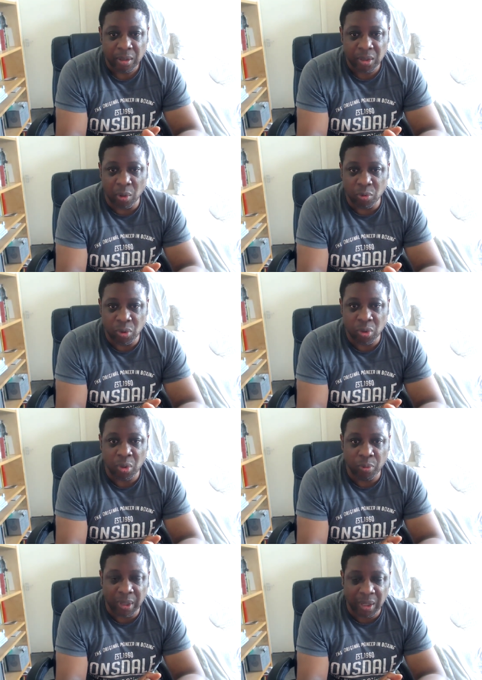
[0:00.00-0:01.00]
soldiers
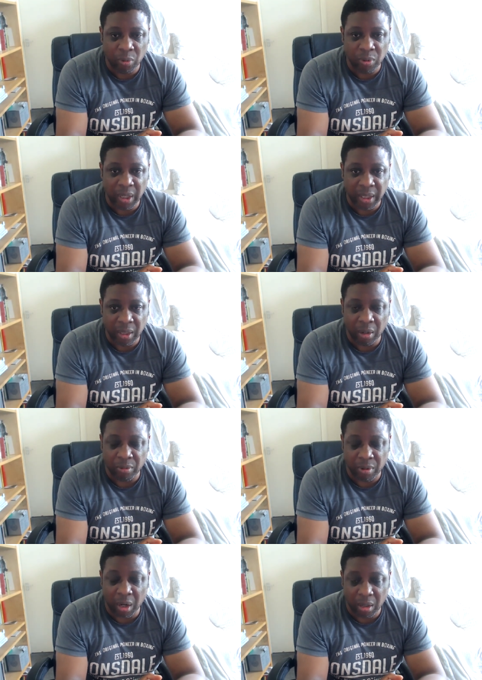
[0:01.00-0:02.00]
who were killed in
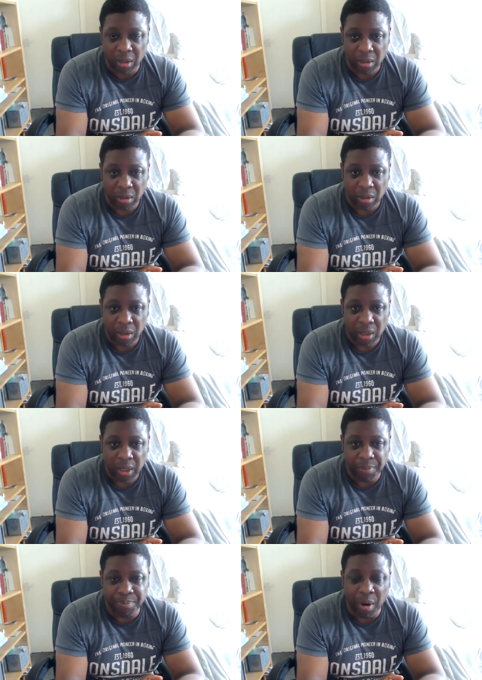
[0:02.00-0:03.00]
Iraq,
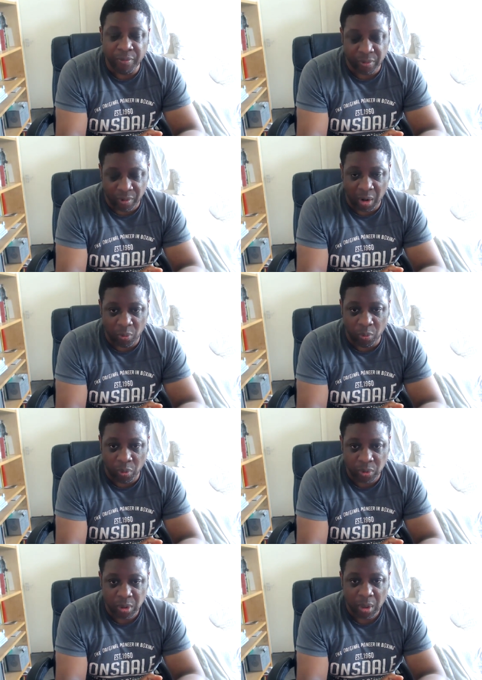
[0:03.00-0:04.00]
in both Iraq
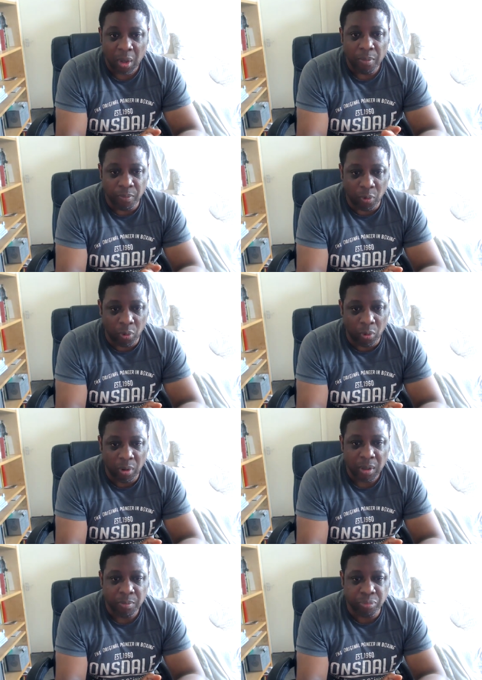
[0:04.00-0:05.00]
wars.
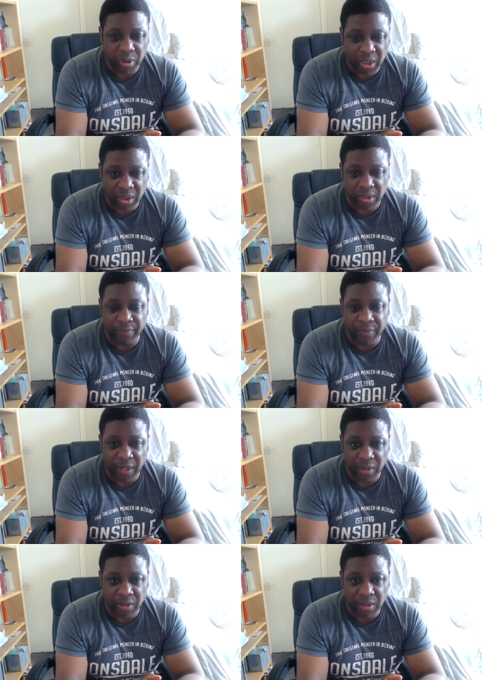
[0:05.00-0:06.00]
More British
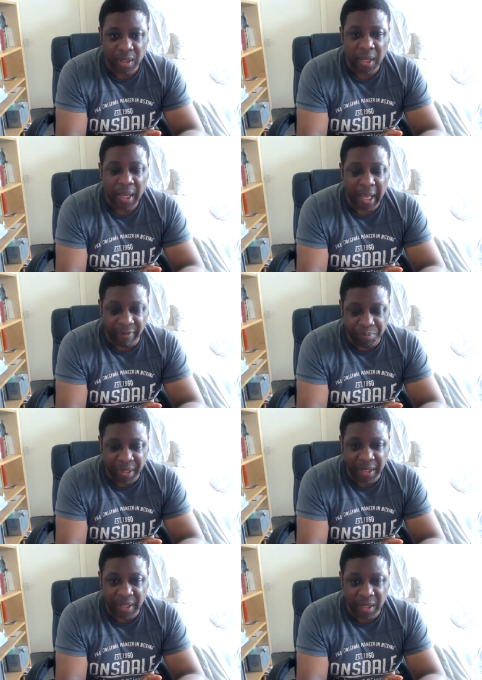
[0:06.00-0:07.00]
civilians have
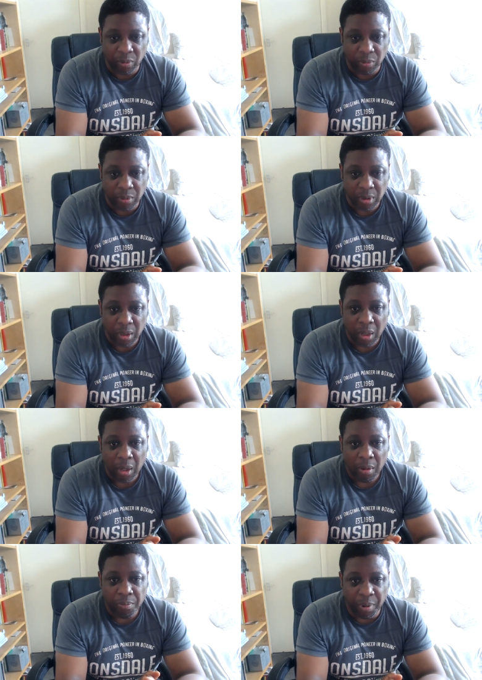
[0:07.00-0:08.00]
been killed
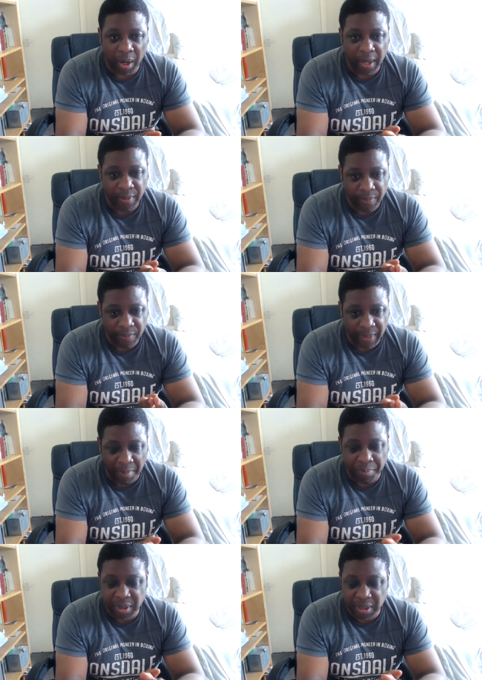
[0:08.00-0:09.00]
by
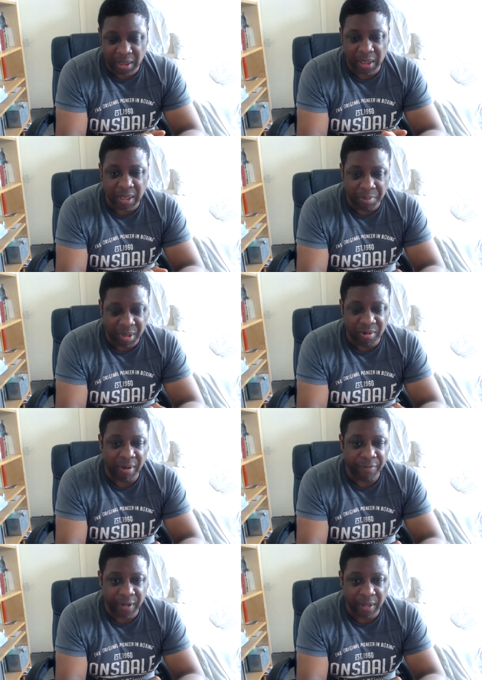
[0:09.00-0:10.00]
that particular
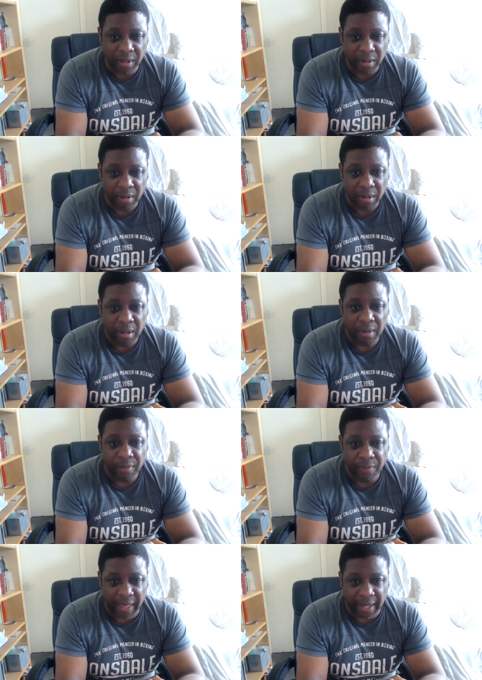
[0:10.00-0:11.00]
demographic
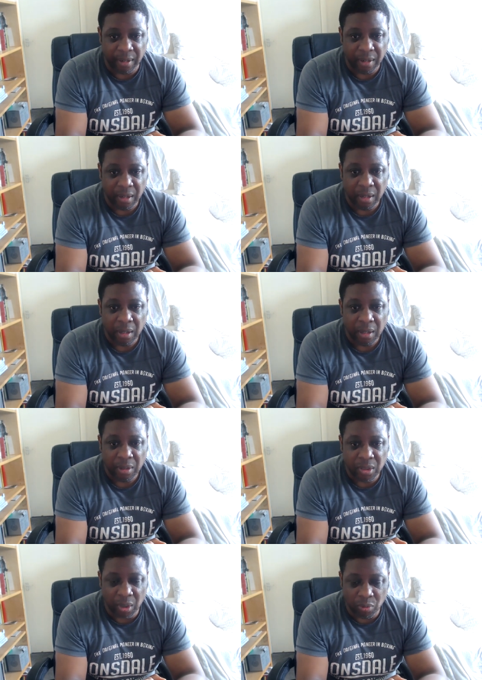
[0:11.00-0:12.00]
than
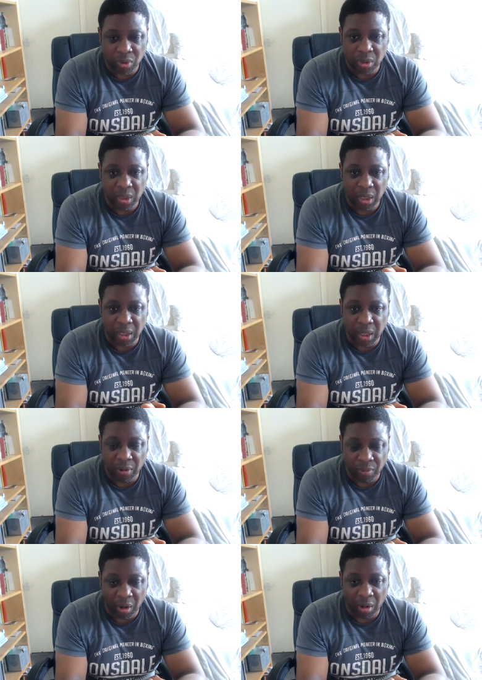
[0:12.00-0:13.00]
soldiers in the
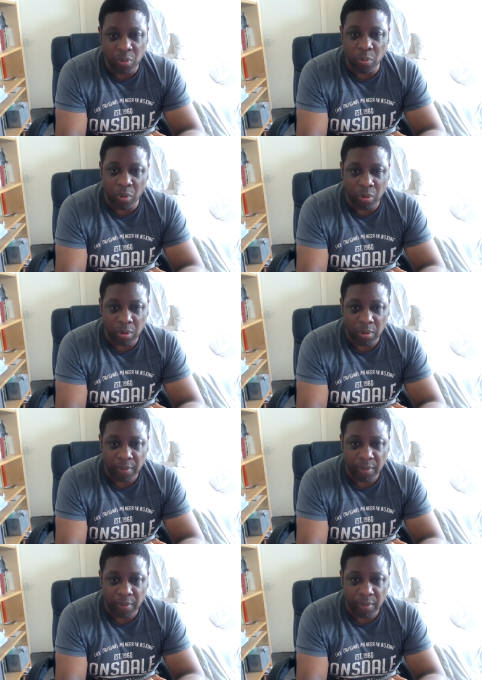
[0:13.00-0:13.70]
Iraq war.